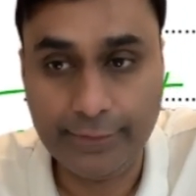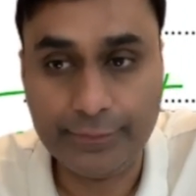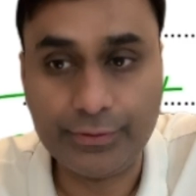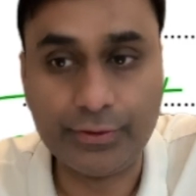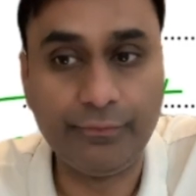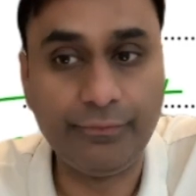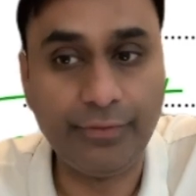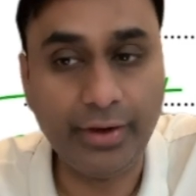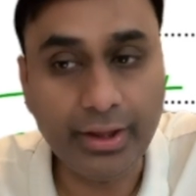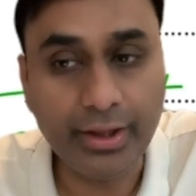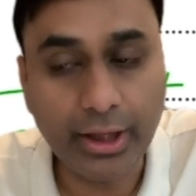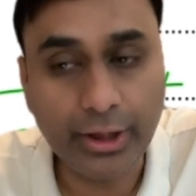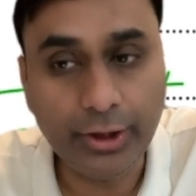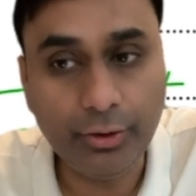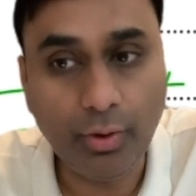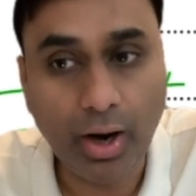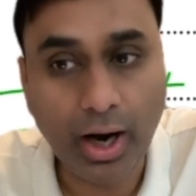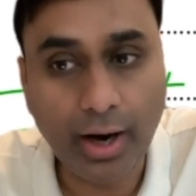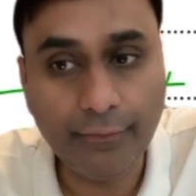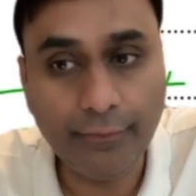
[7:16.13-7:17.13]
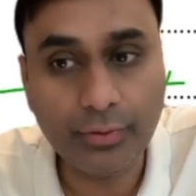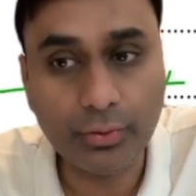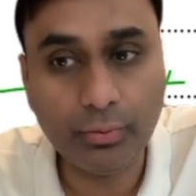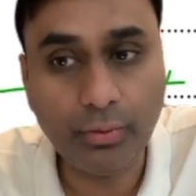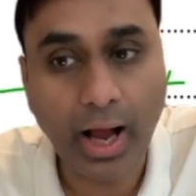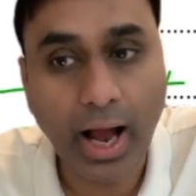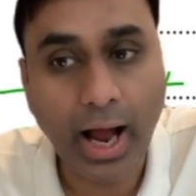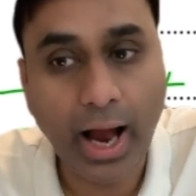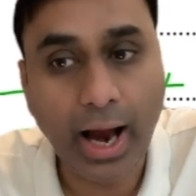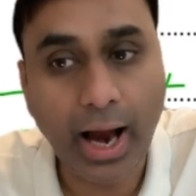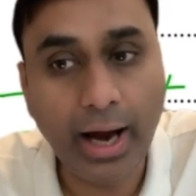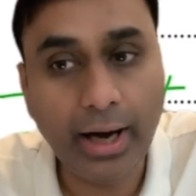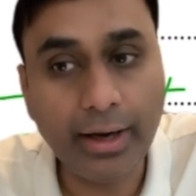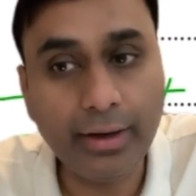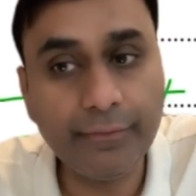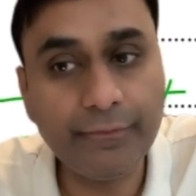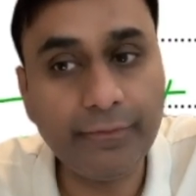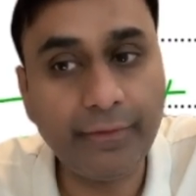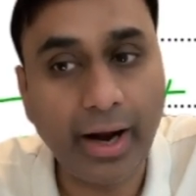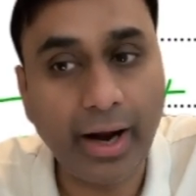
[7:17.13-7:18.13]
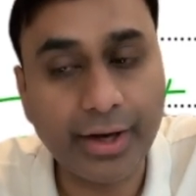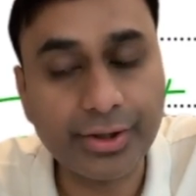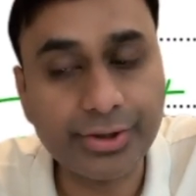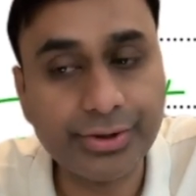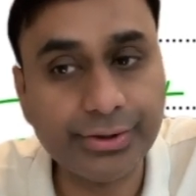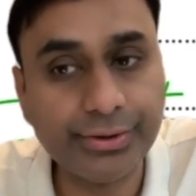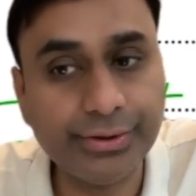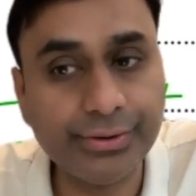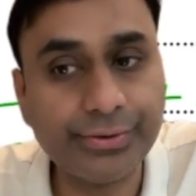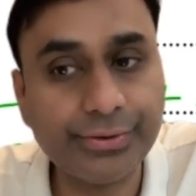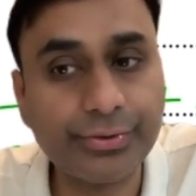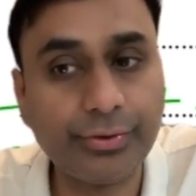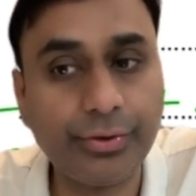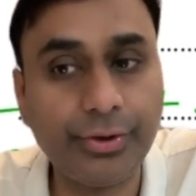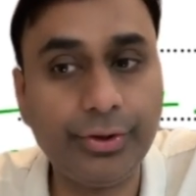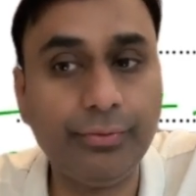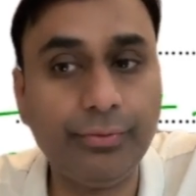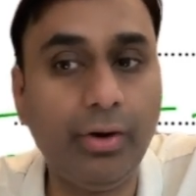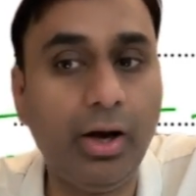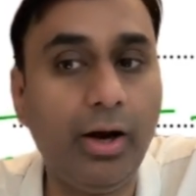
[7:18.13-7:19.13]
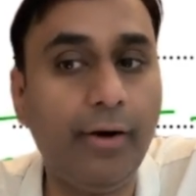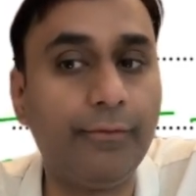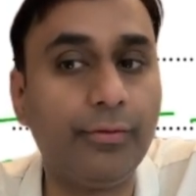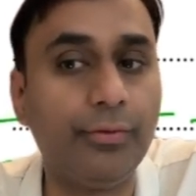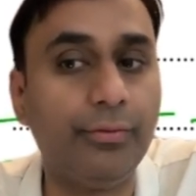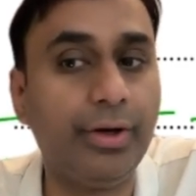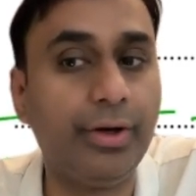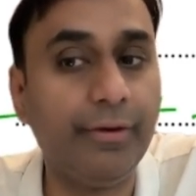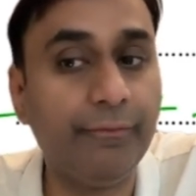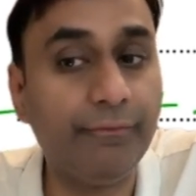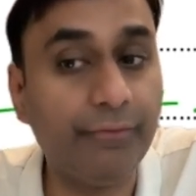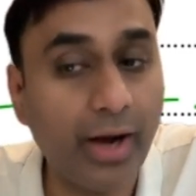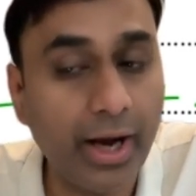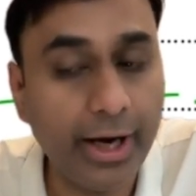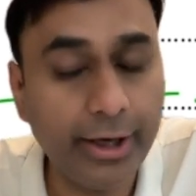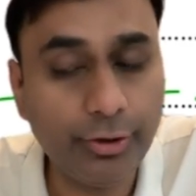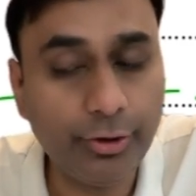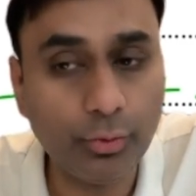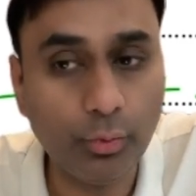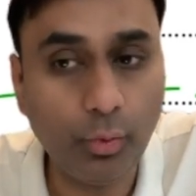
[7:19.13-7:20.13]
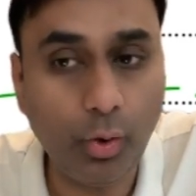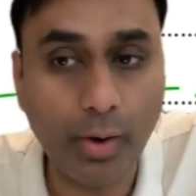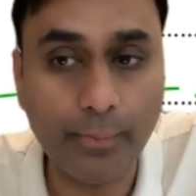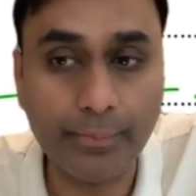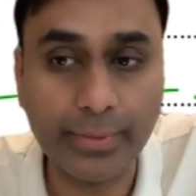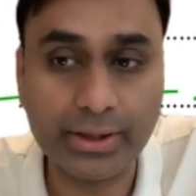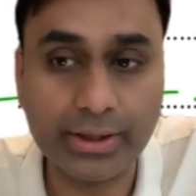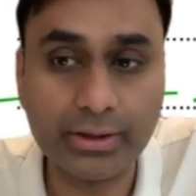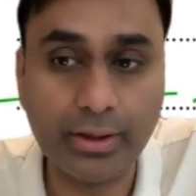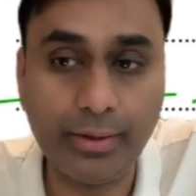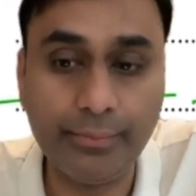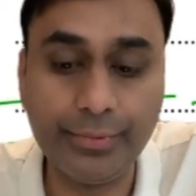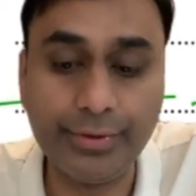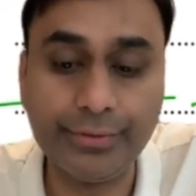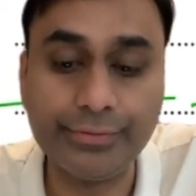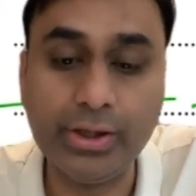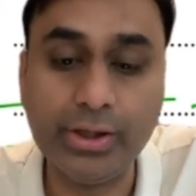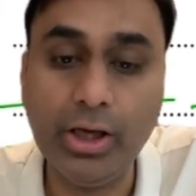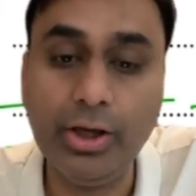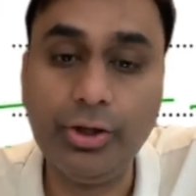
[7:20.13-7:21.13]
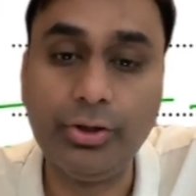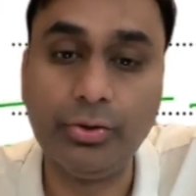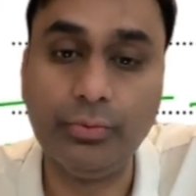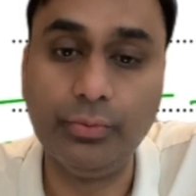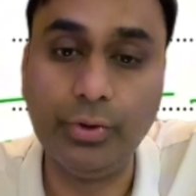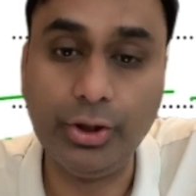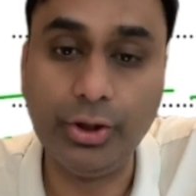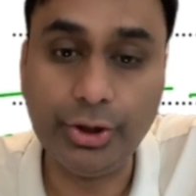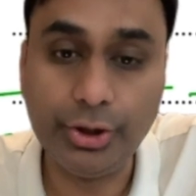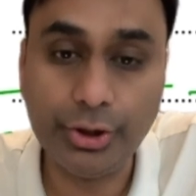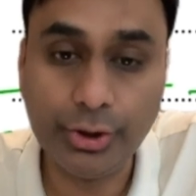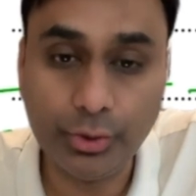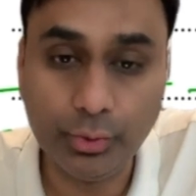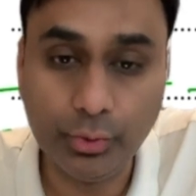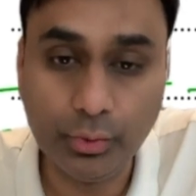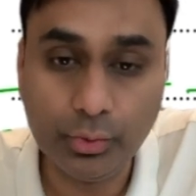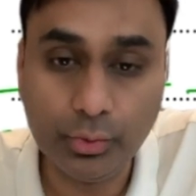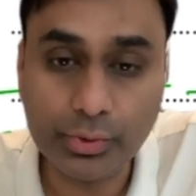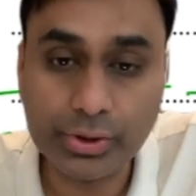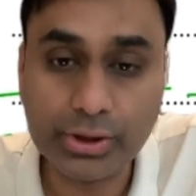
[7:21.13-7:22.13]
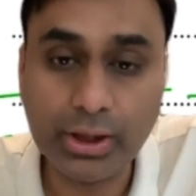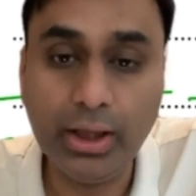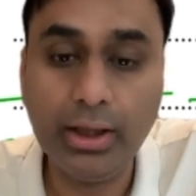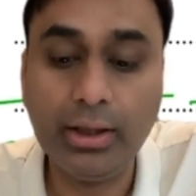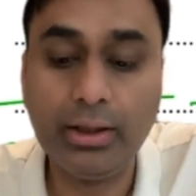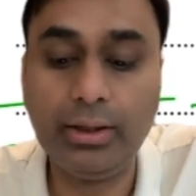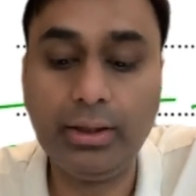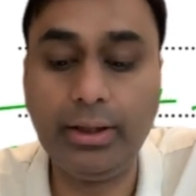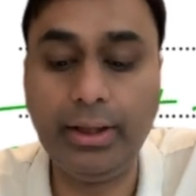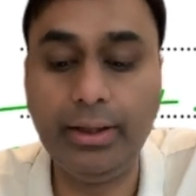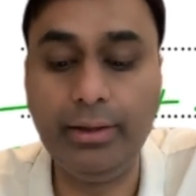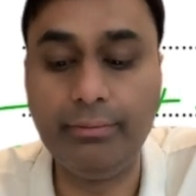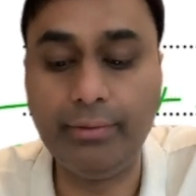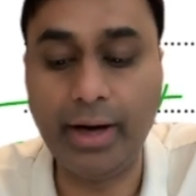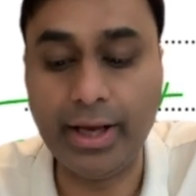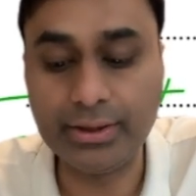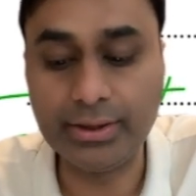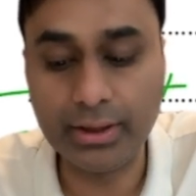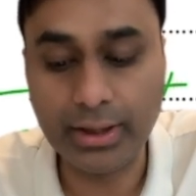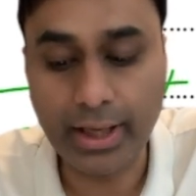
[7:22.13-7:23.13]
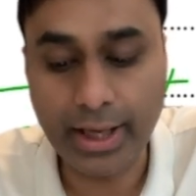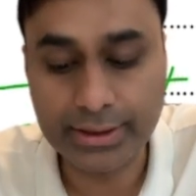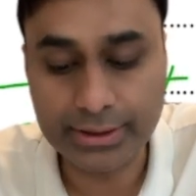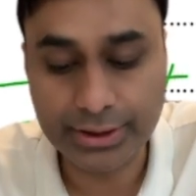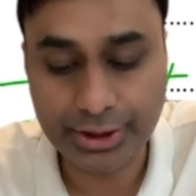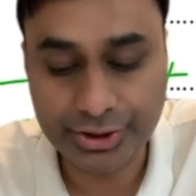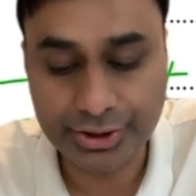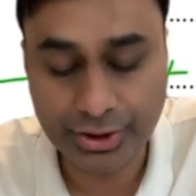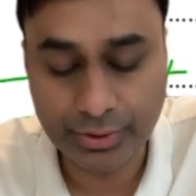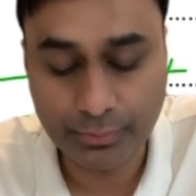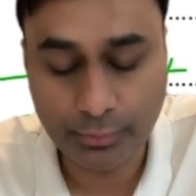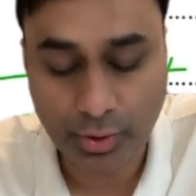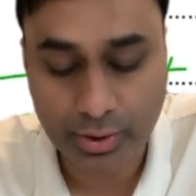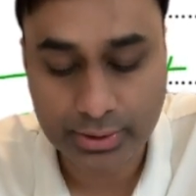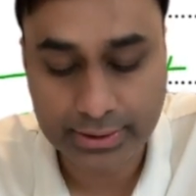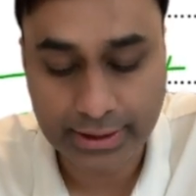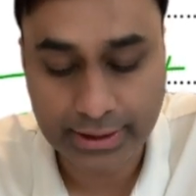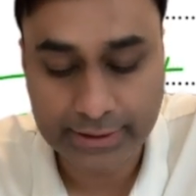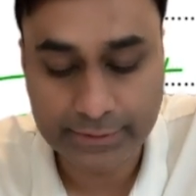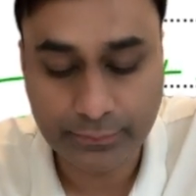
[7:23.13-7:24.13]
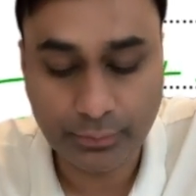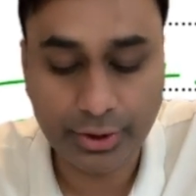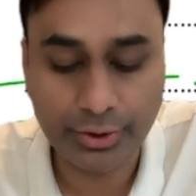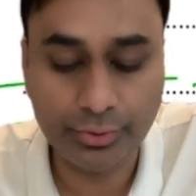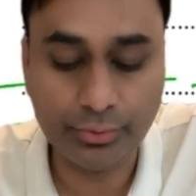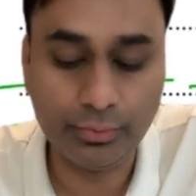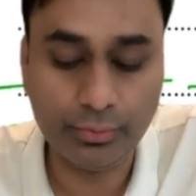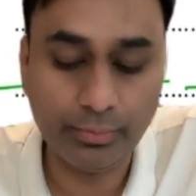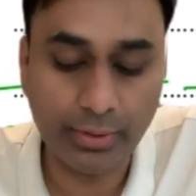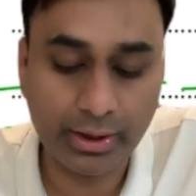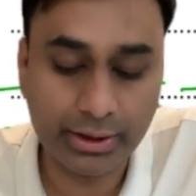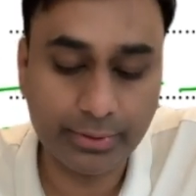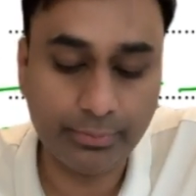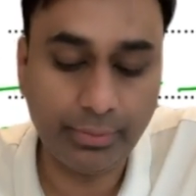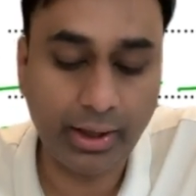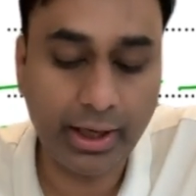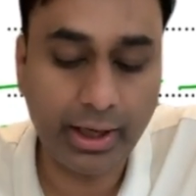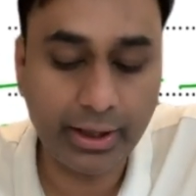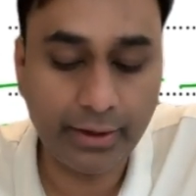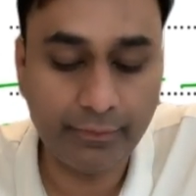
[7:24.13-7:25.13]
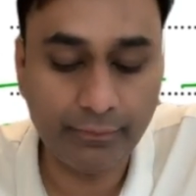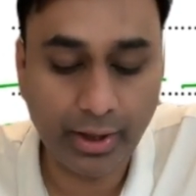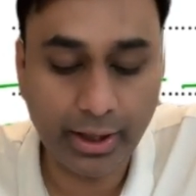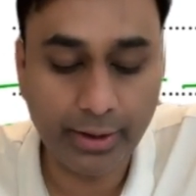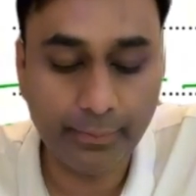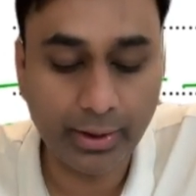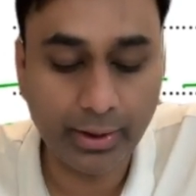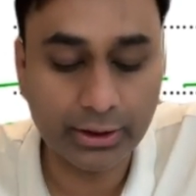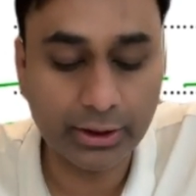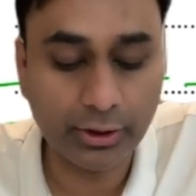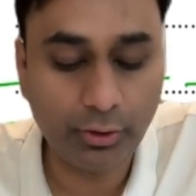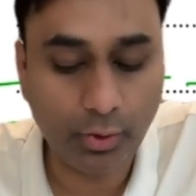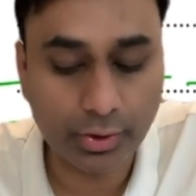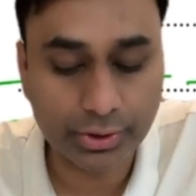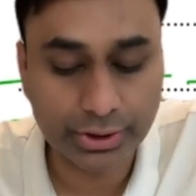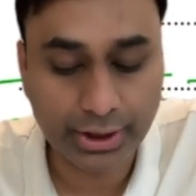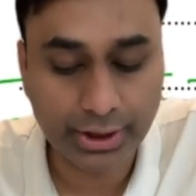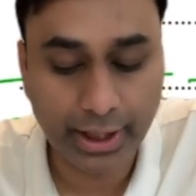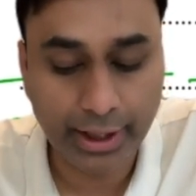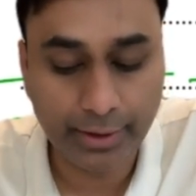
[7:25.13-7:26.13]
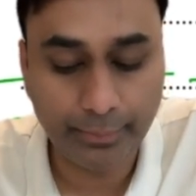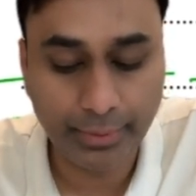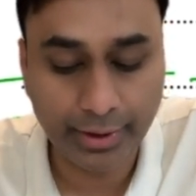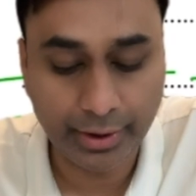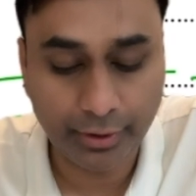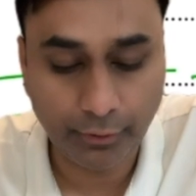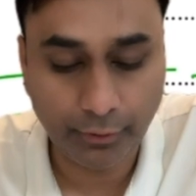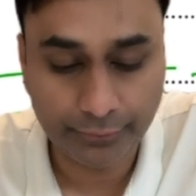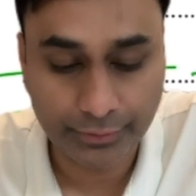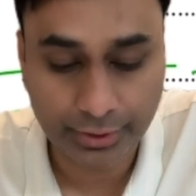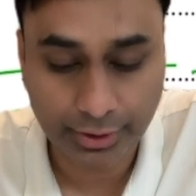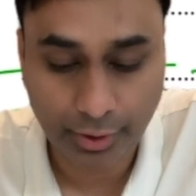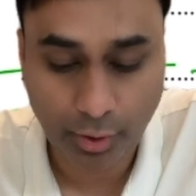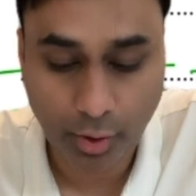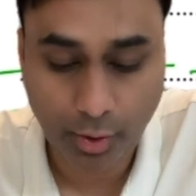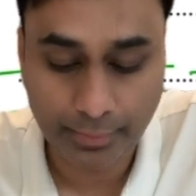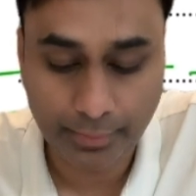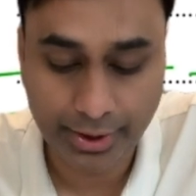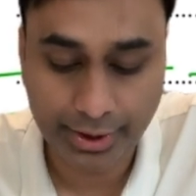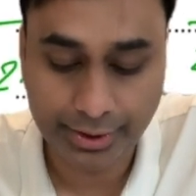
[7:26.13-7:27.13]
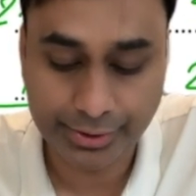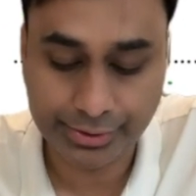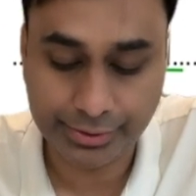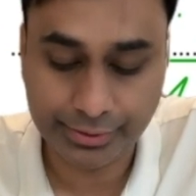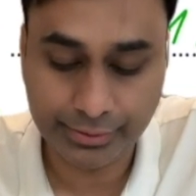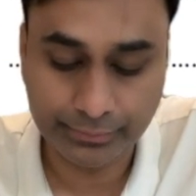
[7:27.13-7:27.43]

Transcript: So whether you have to add fractions or you have to divide two complex numbers, you will use the rationalization process where you multiply and divide by the conjugate pair of the denominator.